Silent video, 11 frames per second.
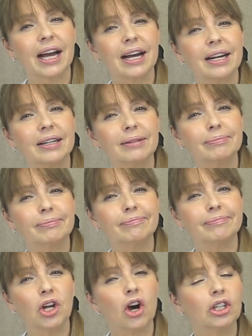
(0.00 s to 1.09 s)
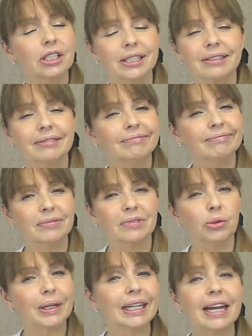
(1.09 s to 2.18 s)
not
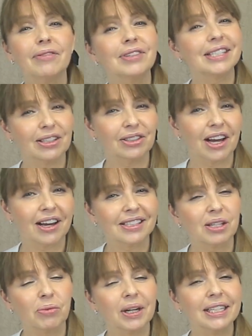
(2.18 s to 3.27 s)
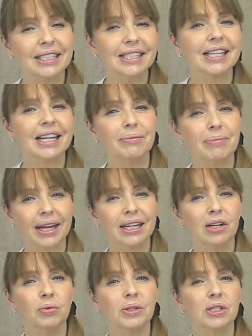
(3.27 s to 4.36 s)
doing it every single night. So what I did say to
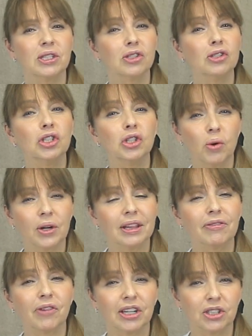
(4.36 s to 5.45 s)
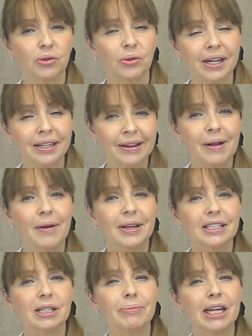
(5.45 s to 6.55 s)
Micah was, as soon as you walk in the front door,
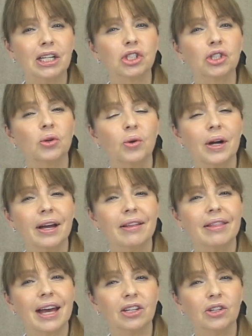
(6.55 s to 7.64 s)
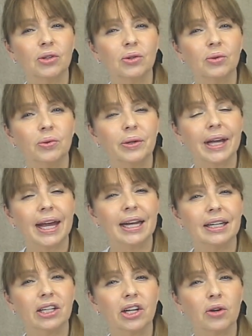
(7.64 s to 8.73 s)
to make sure that you
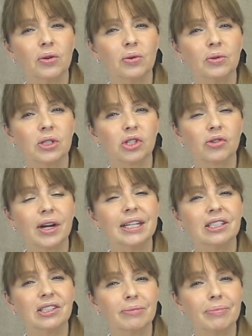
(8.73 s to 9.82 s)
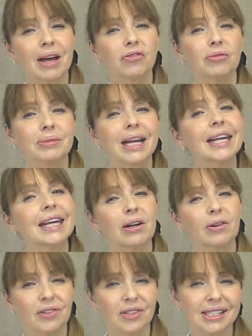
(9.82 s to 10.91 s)
can go straight into the bathroom, take care
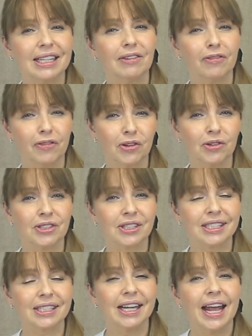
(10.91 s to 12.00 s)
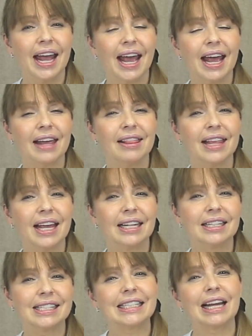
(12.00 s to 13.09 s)
of your skin first, and then
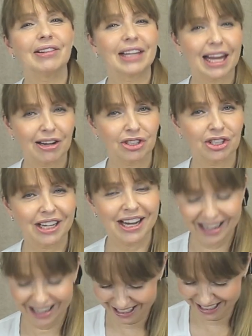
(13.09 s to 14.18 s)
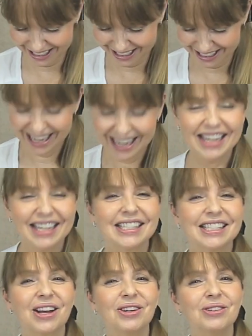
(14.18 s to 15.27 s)
sit down on the couch.
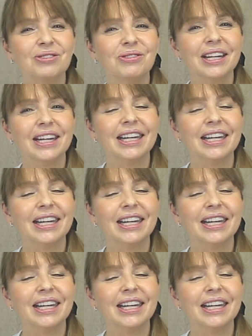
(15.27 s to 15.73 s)
So